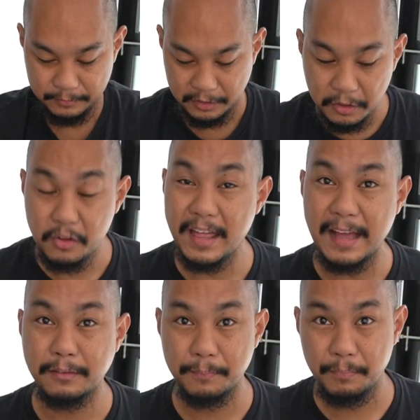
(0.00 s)
To do
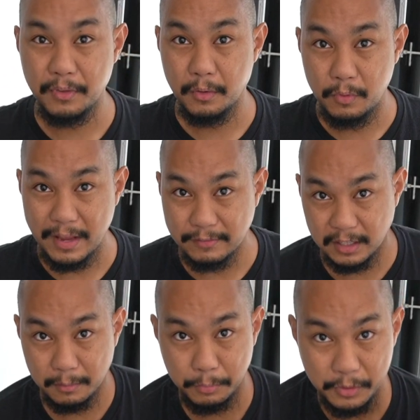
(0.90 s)
that, we have a
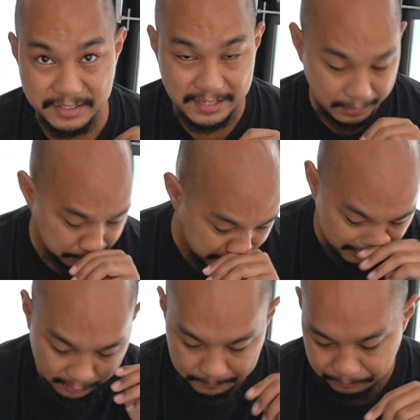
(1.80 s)
little brewing setup
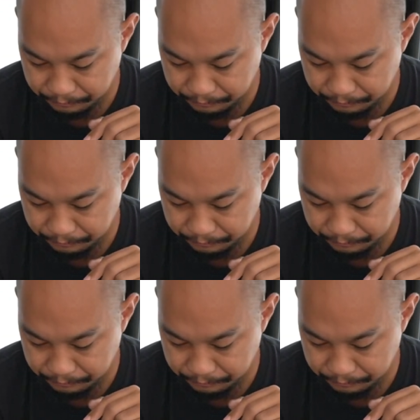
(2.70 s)
here.